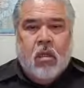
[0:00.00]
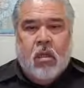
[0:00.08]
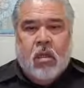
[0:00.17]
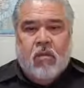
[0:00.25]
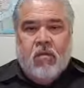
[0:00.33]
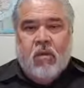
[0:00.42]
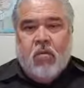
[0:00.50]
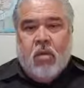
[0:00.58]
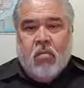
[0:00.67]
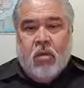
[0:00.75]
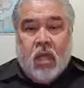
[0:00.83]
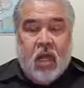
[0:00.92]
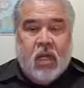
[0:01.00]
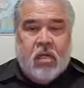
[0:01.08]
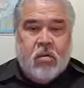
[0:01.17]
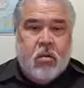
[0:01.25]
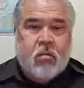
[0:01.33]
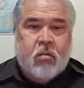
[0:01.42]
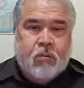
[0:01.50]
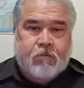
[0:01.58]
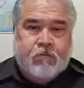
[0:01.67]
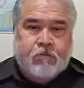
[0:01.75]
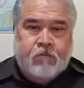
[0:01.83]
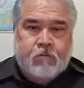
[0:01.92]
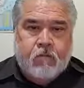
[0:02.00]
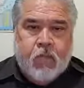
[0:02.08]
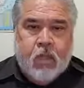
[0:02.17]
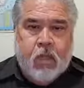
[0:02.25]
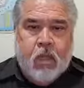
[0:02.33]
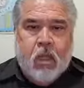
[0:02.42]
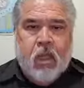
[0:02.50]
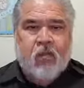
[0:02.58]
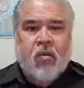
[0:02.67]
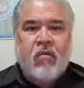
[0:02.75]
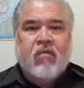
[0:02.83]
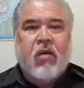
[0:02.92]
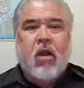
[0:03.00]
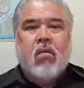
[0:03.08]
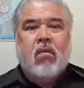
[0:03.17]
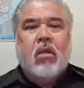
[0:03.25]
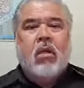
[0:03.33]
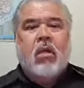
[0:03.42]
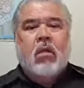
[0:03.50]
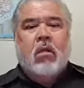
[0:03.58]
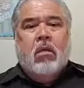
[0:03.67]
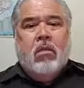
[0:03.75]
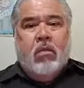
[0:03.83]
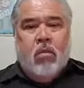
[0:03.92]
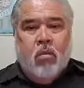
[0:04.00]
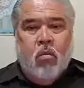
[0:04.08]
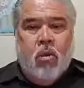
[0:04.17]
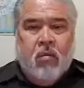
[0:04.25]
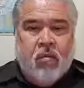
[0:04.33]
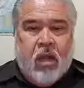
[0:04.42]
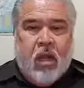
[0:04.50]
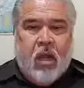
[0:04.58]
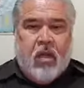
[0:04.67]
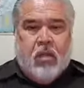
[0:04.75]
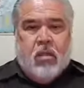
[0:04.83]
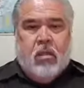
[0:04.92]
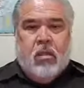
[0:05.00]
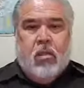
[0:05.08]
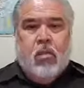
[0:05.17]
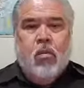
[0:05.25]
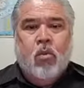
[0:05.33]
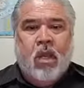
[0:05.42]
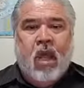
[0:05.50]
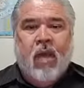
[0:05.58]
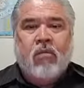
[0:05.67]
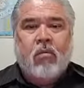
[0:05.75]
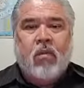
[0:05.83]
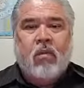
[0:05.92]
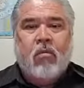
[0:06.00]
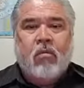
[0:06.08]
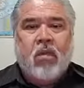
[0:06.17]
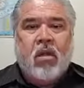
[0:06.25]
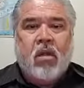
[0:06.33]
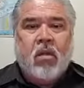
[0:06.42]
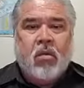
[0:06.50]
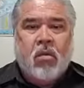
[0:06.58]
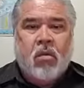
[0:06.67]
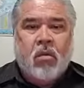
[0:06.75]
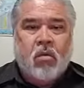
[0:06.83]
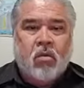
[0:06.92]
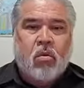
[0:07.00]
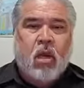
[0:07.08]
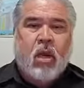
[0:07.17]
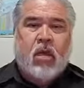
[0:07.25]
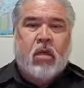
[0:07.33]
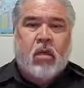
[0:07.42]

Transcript: even when we get in trouble. If we're following the Word of God, we have to be obedient to God.